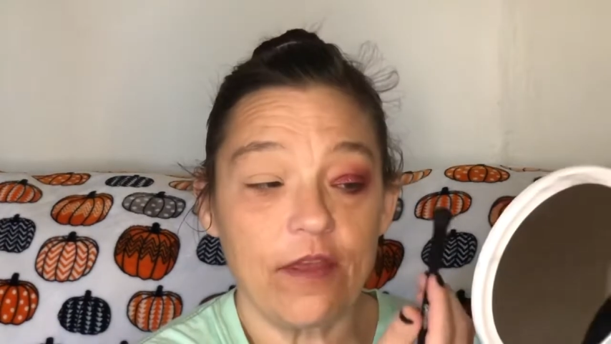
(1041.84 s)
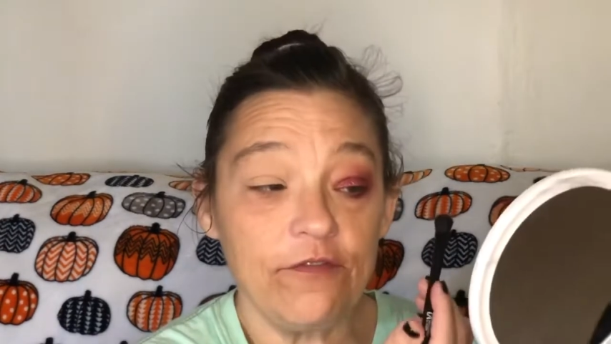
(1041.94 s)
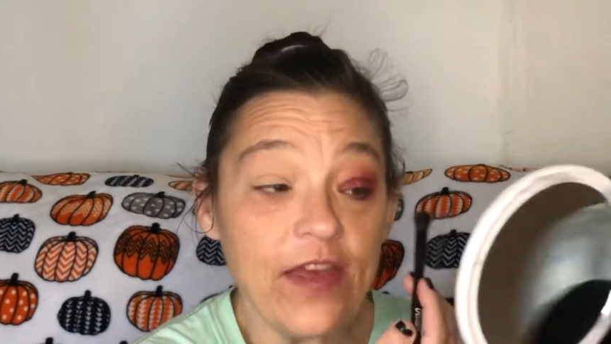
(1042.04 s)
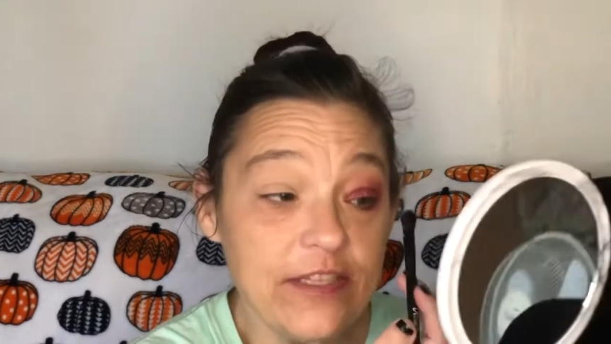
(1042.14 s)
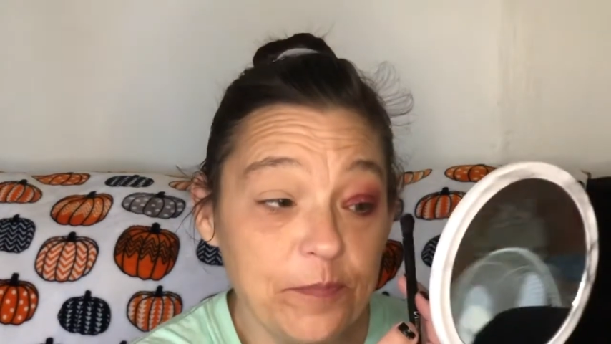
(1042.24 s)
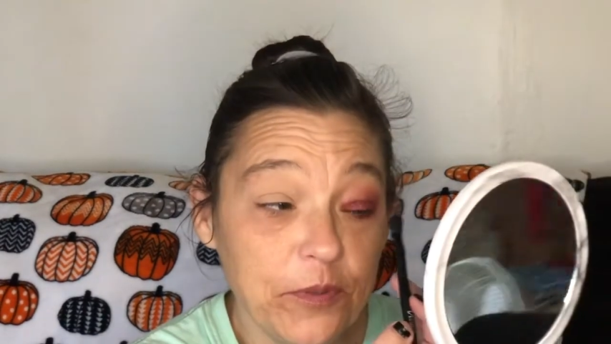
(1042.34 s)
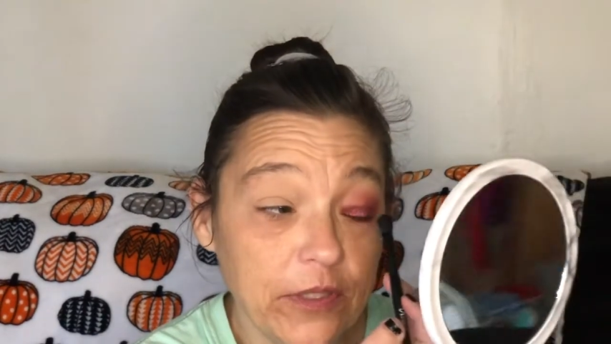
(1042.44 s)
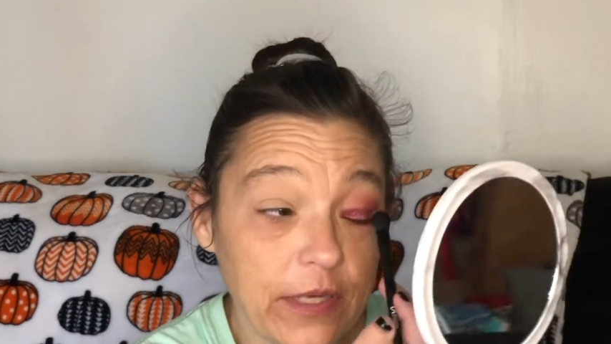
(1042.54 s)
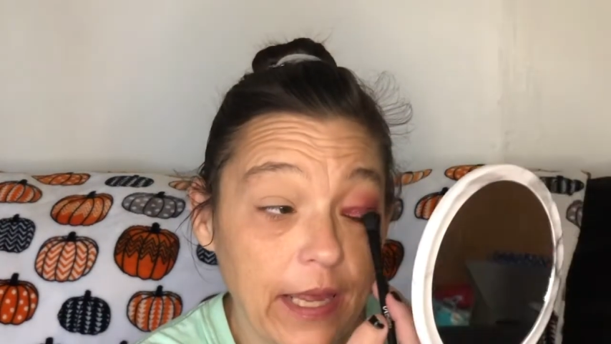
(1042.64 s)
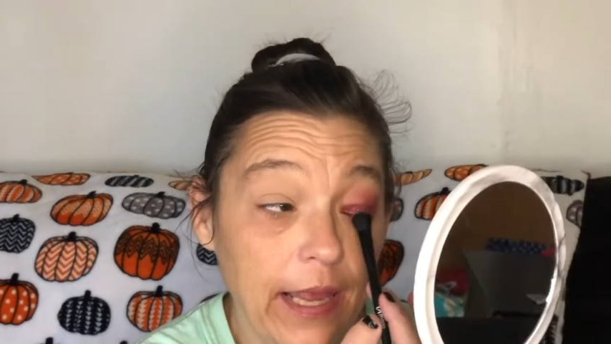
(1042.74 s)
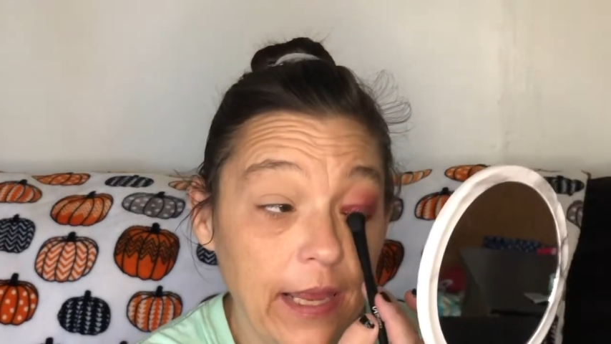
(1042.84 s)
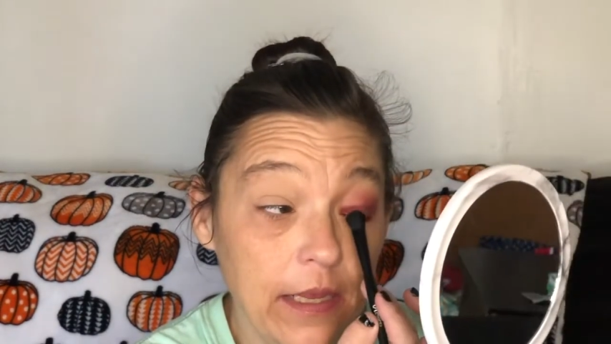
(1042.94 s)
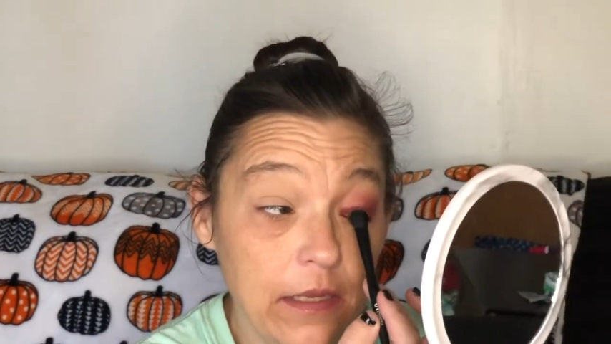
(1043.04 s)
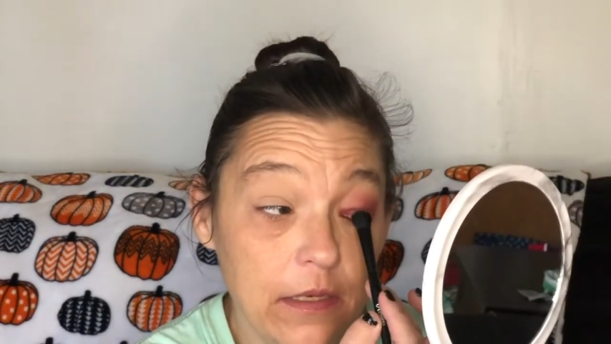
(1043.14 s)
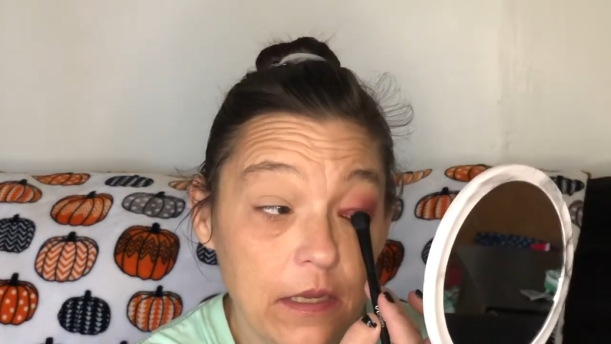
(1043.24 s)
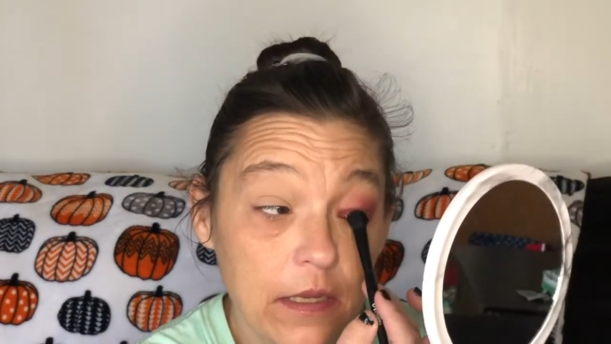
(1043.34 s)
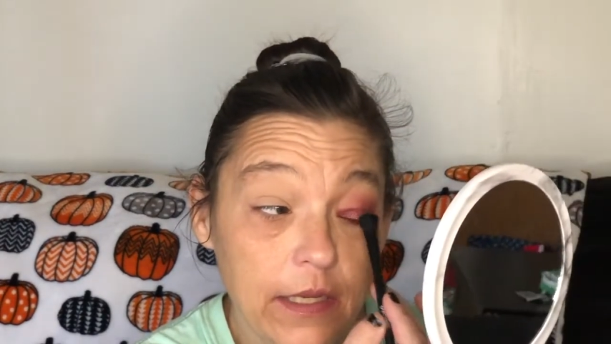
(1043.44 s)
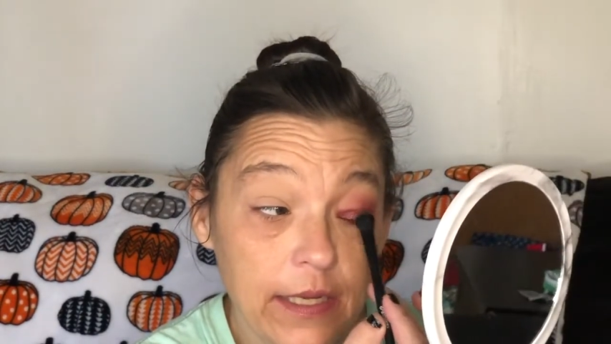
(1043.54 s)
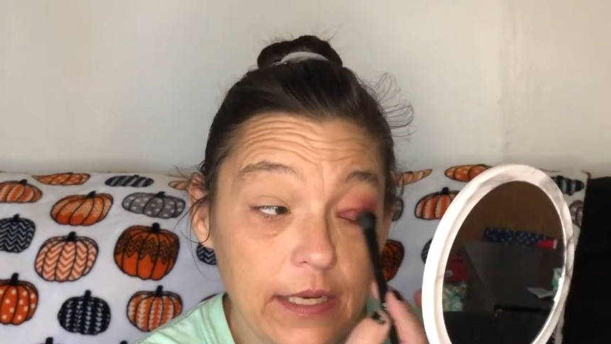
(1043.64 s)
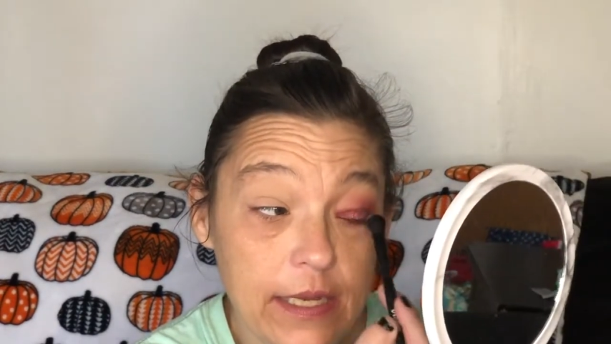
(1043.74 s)
Facebook, and
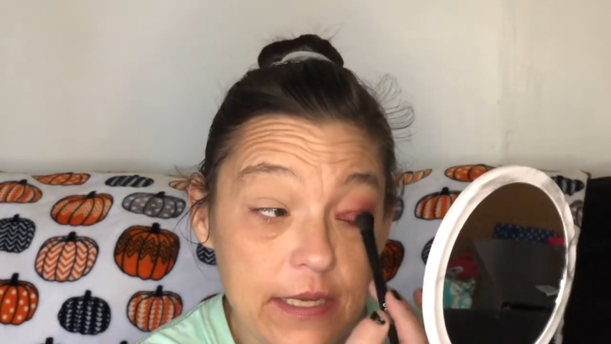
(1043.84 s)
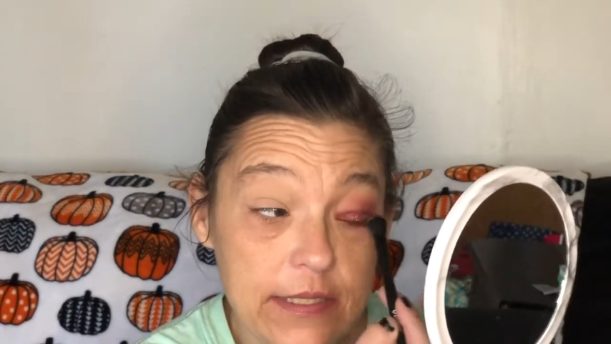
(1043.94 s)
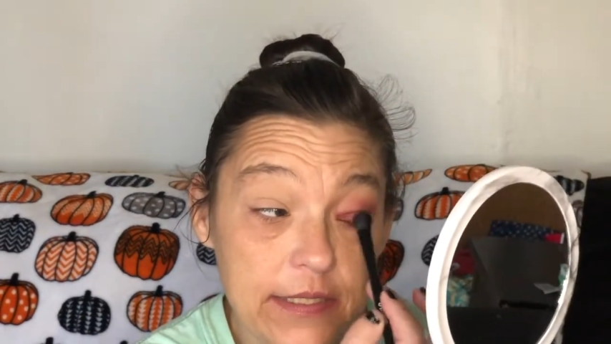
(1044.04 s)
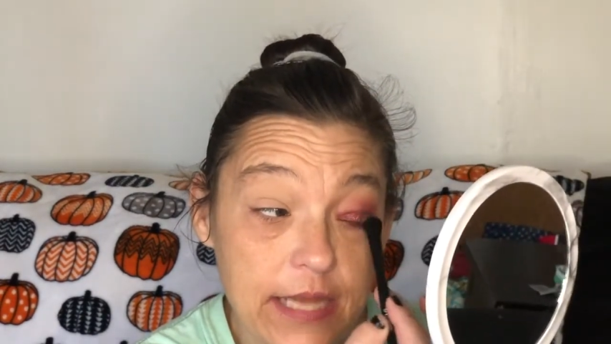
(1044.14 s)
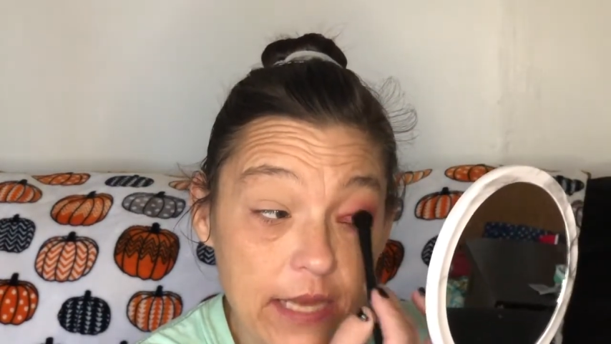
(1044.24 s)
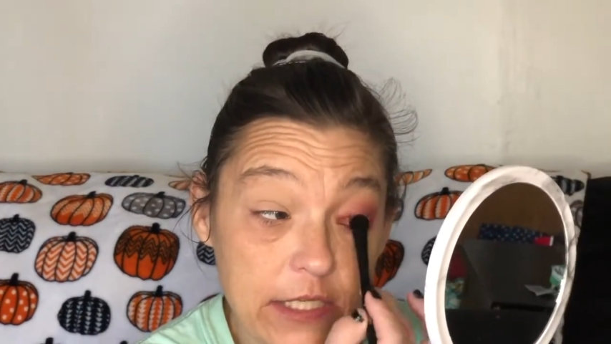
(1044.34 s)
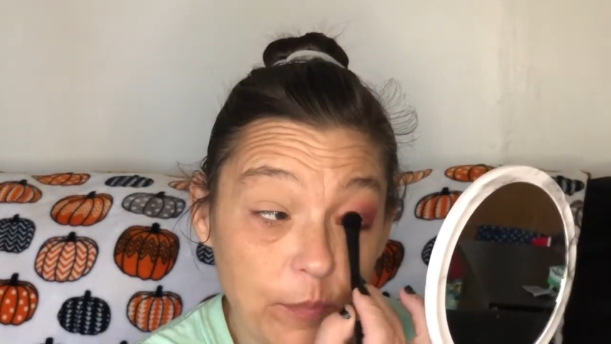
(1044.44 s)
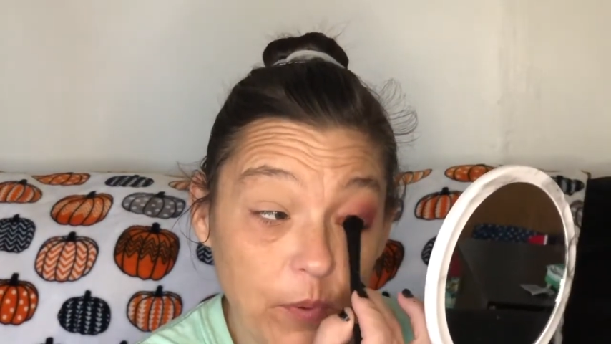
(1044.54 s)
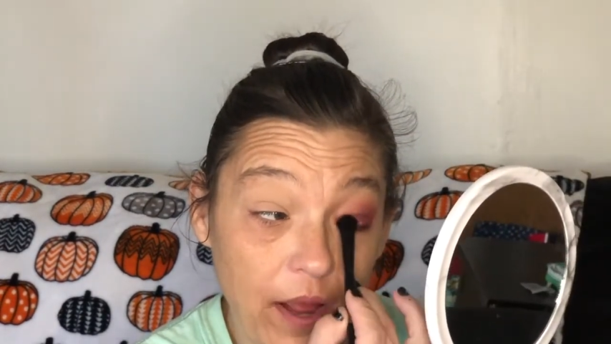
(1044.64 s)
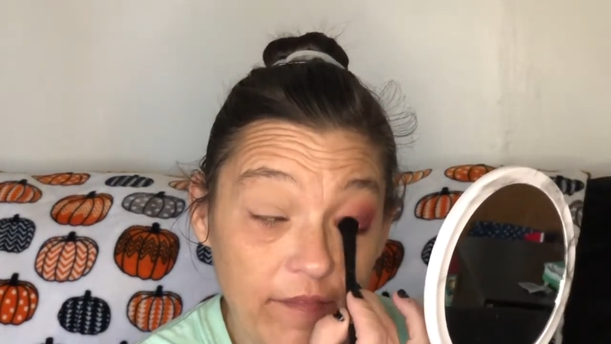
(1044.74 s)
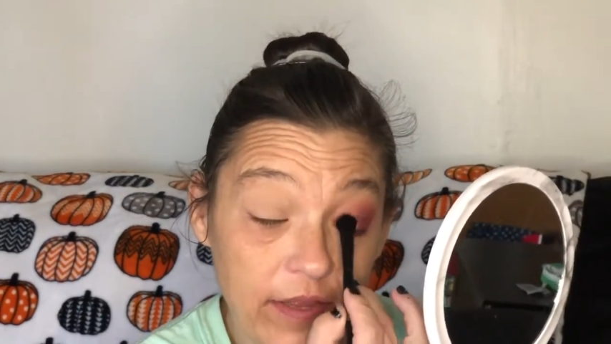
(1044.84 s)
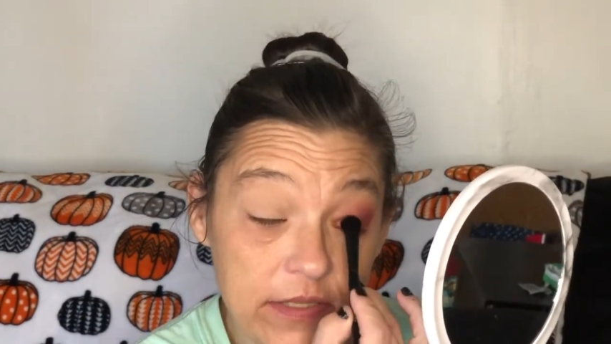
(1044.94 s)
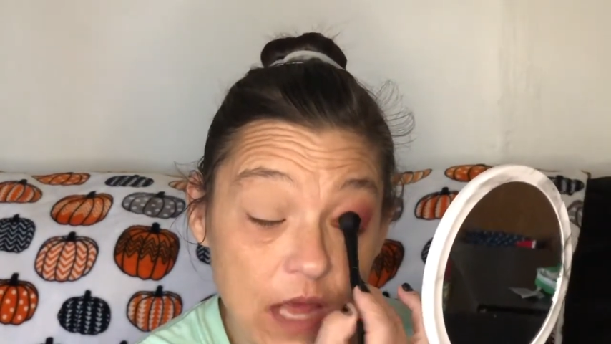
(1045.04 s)
it is set to private.